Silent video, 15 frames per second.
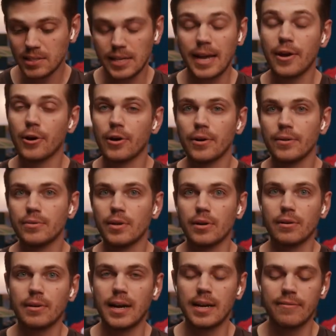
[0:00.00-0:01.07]
I heard,
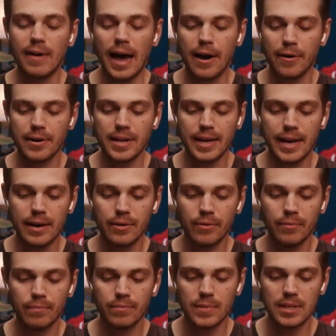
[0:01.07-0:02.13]
they're kind of ironing
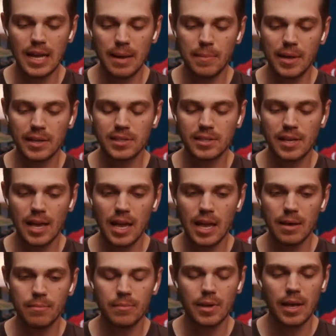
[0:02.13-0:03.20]
out the naming
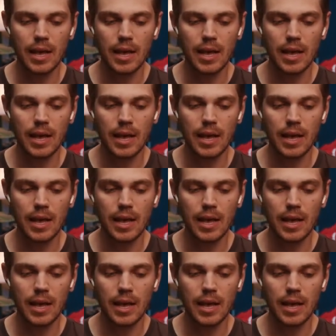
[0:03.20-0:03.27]
scheme